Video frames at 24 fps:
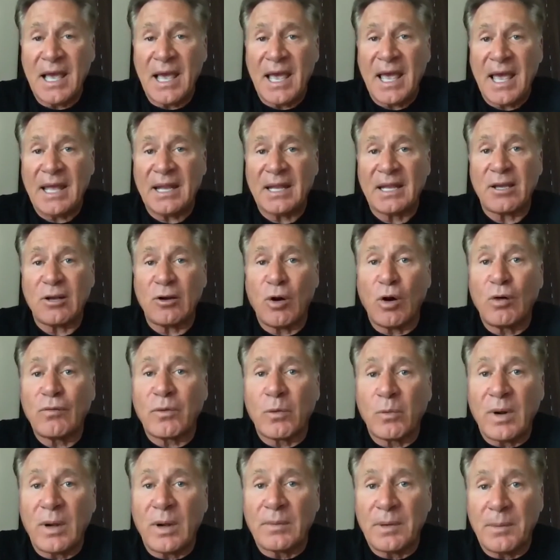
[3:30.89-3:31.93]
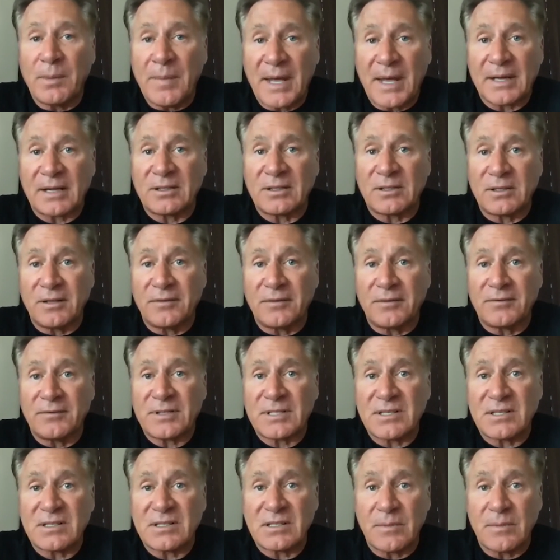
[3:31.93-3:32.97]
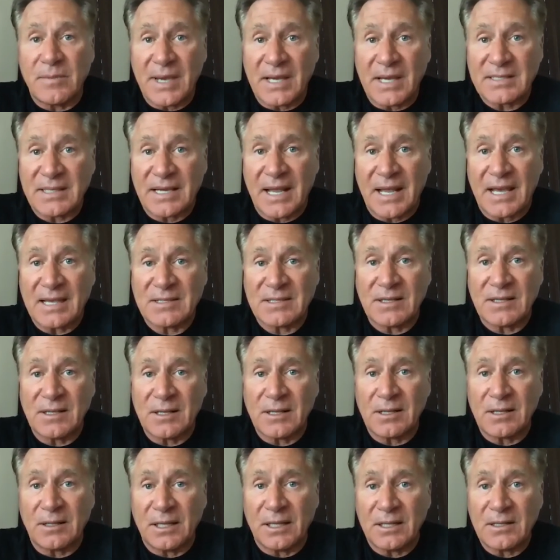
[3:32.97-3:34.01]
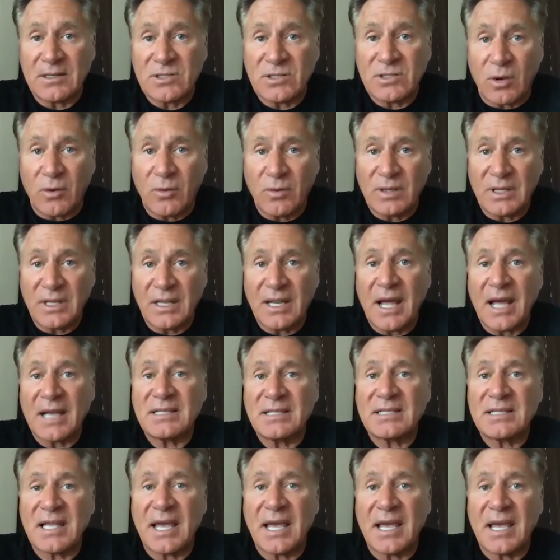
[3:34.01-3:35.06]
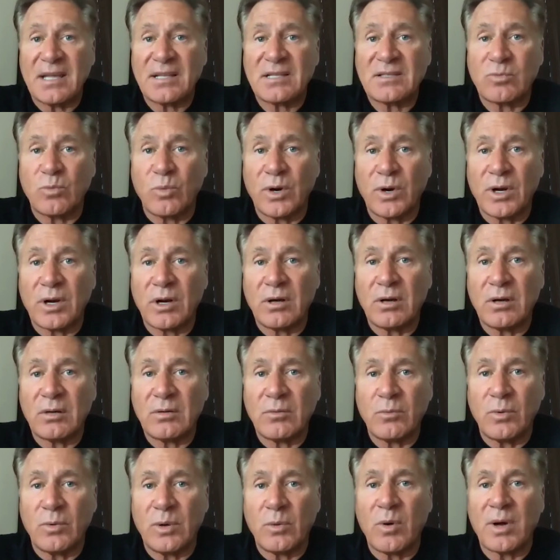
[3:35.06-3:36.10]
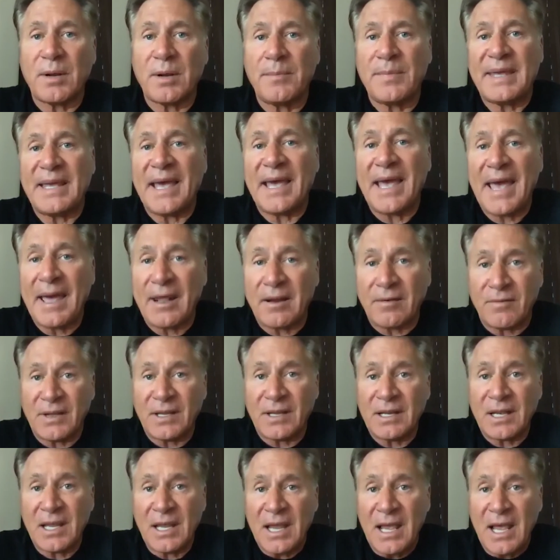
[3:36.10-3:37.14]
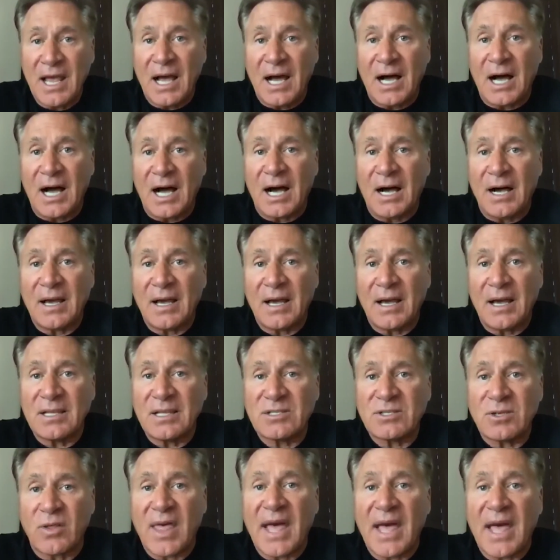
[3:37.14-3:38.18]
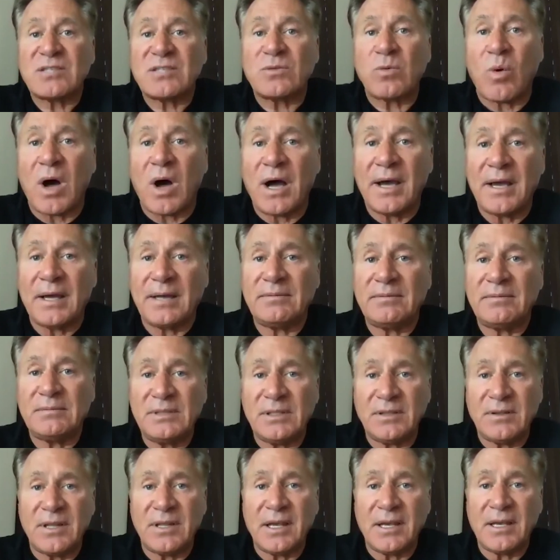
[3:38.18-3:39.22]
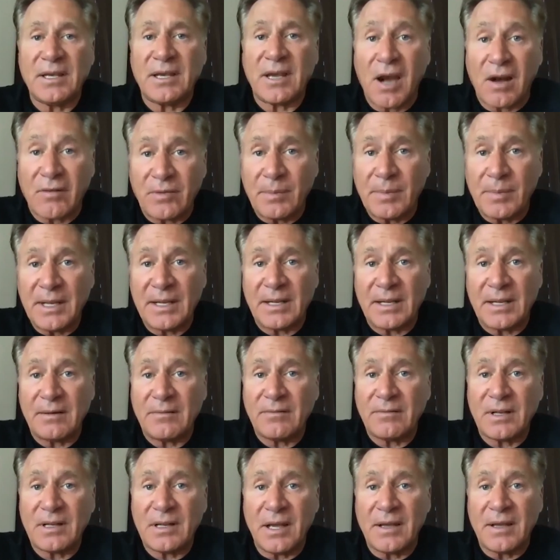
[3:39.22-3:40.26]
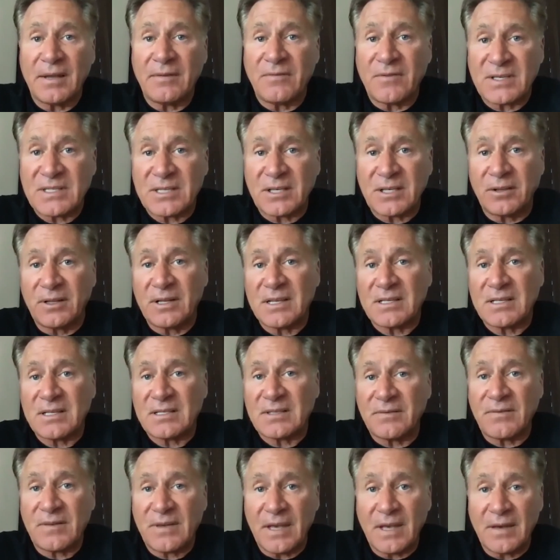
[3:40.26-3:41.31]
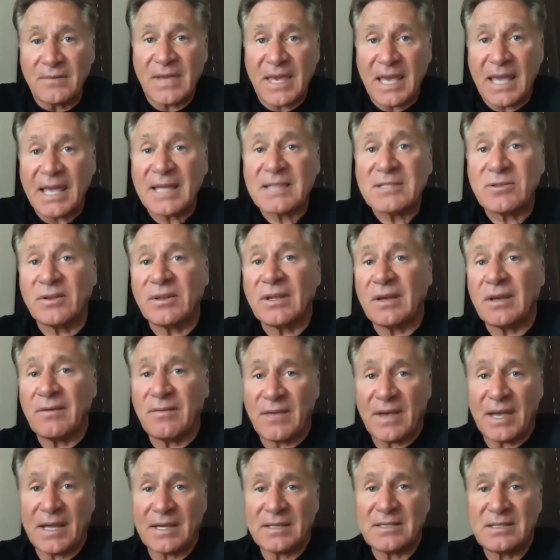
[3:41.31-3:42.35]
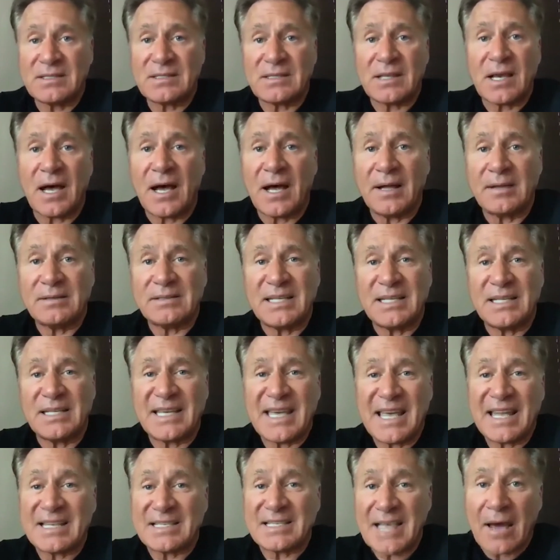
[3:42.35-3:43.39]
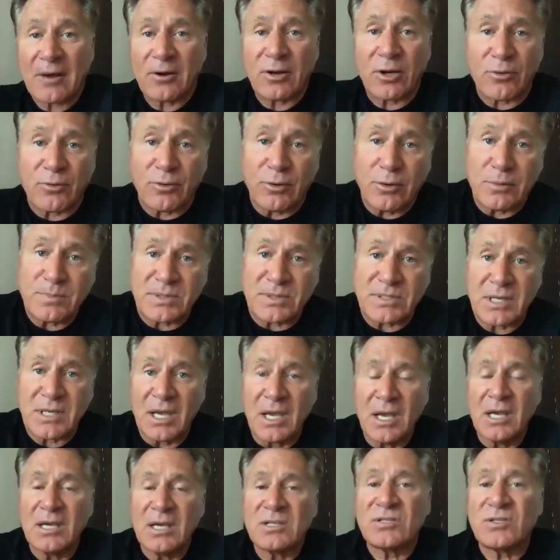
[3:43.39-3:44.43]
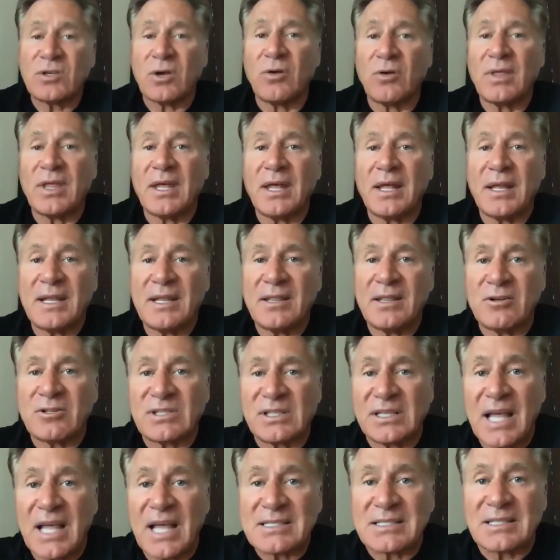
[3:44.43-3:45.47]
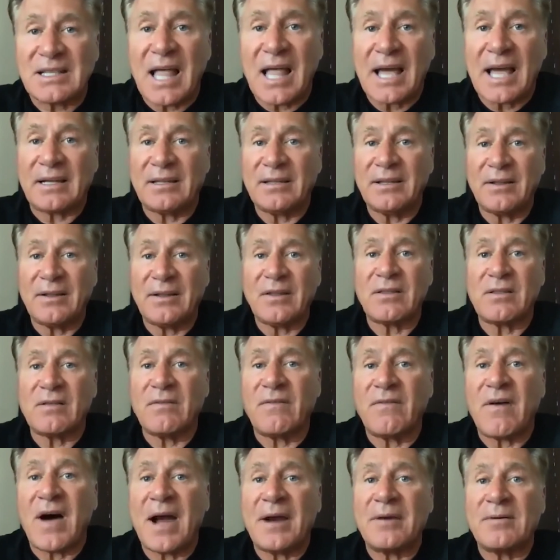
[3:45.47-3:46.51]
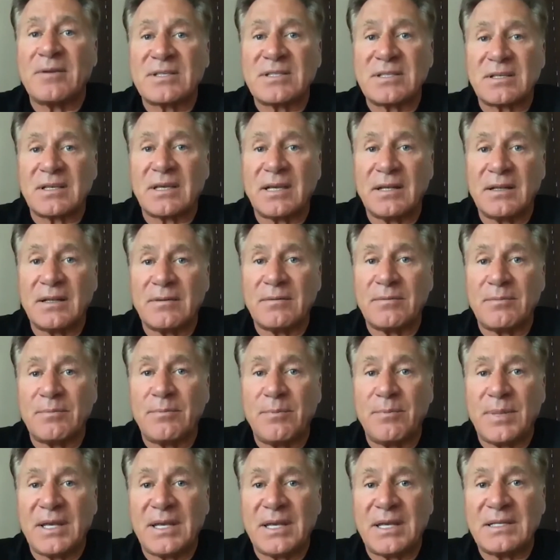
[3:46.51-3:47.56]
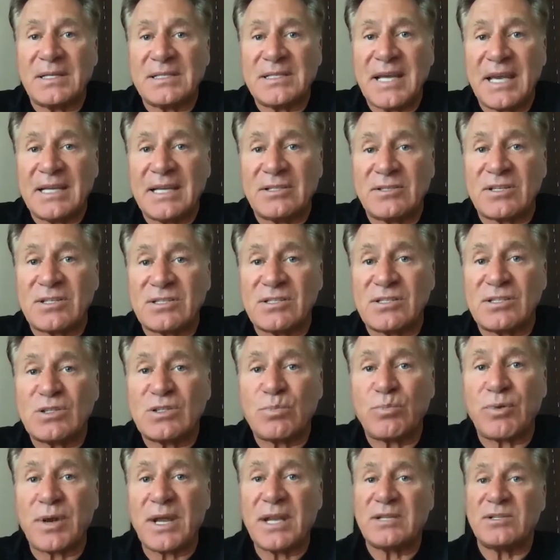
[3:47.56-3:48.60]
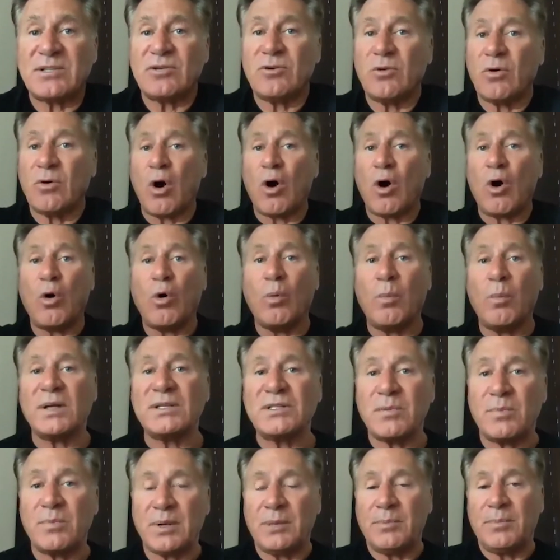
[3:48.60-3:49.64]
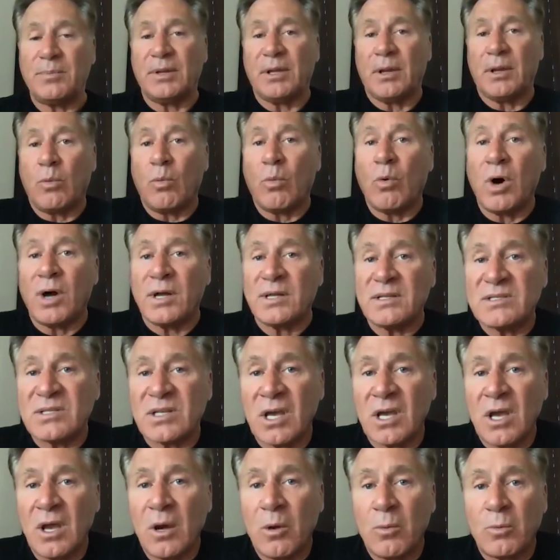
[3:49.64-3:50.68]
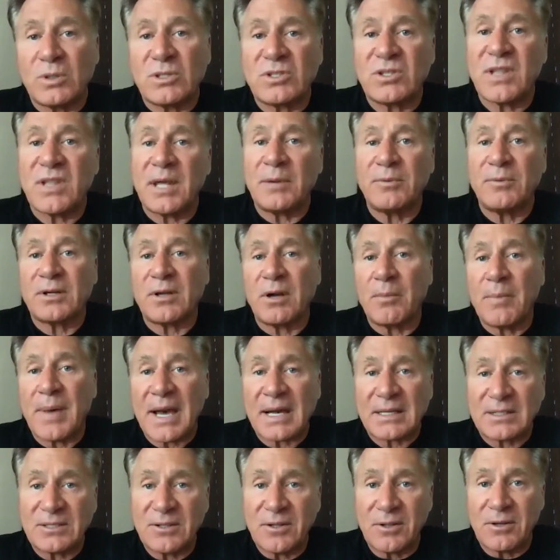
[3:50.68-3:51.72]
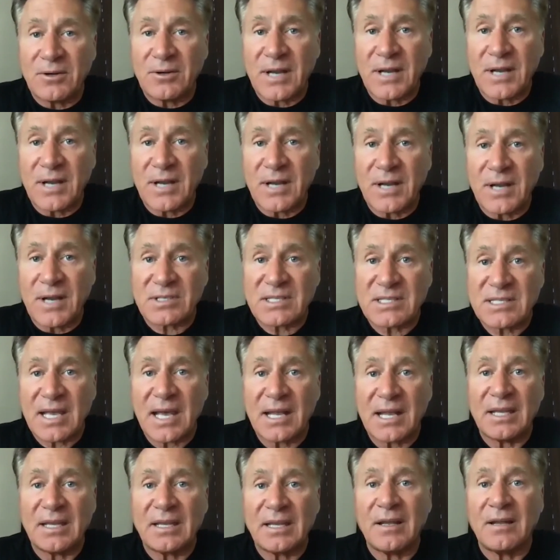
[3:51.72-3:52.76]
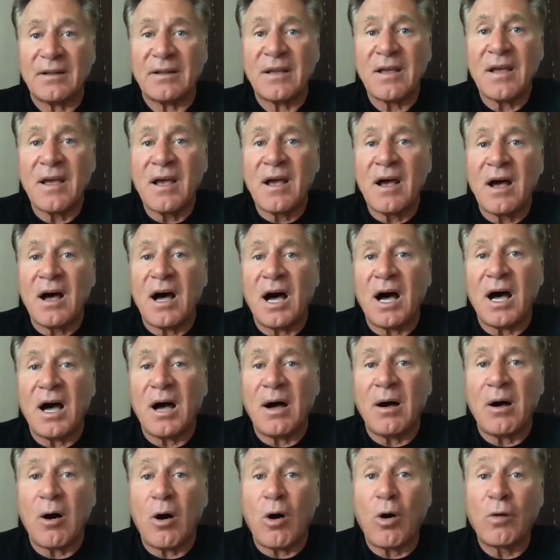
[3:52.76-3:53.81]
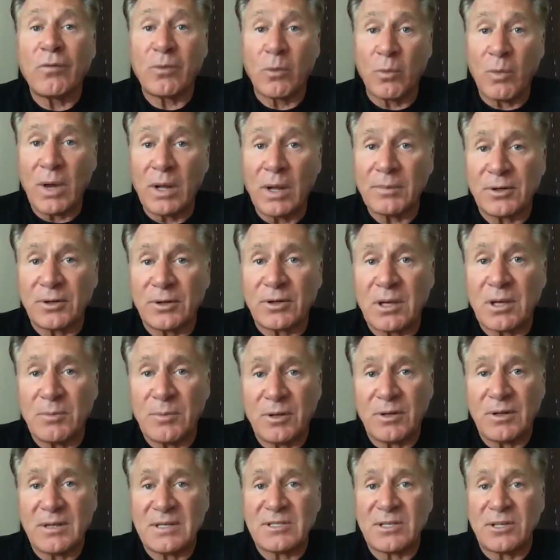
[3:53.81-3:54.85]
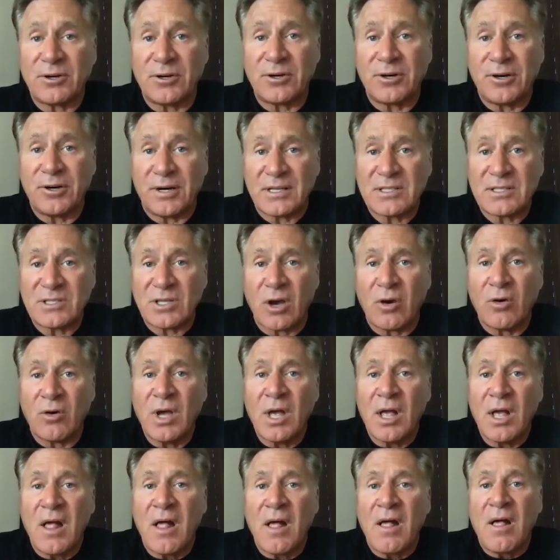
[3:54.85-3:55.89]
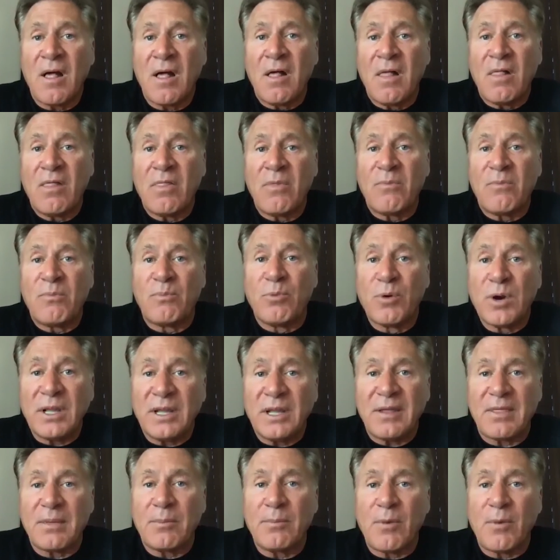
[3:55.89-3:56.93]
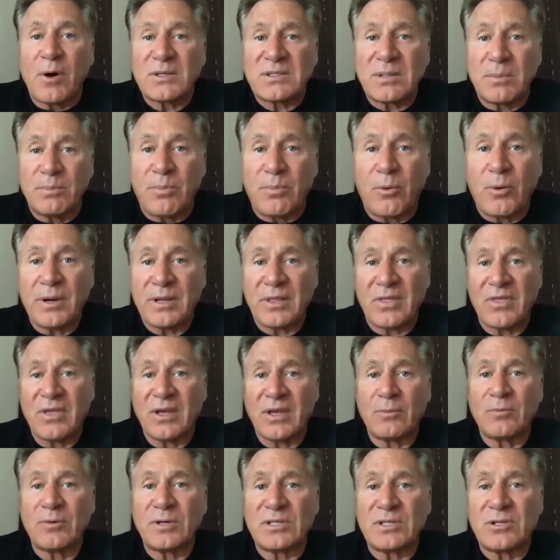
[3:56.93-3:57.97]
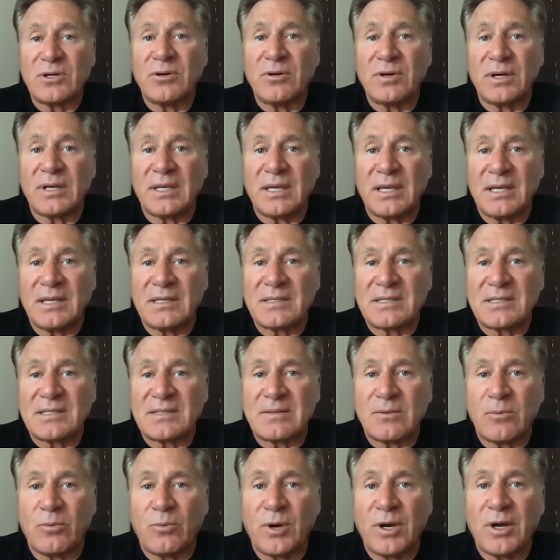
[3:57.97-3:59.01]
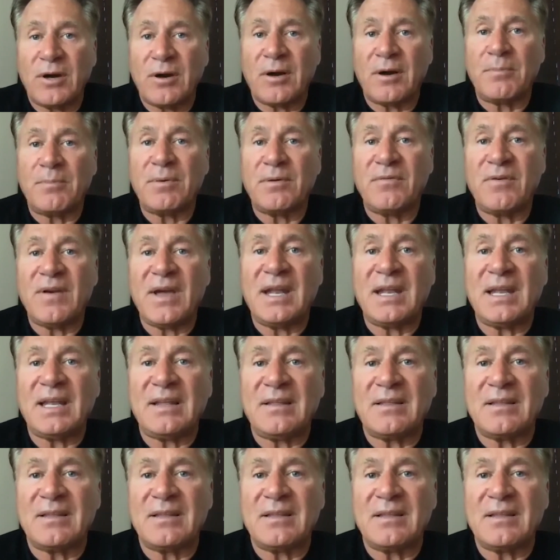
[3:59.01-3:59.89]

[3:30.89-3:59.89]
And it can overwhelm the medical delivery system as it has in Italy. So in the United States, we want to be ahead of it. And so that's why the government and facilities have canceled the events to get us out of groups so that there's less likely that the virus can be contagious and spread to a whole bunch of people at once, which then would go back to their natural setting and overwhelm their communities in a hurry. So really the most important thing we're doing is we are preventing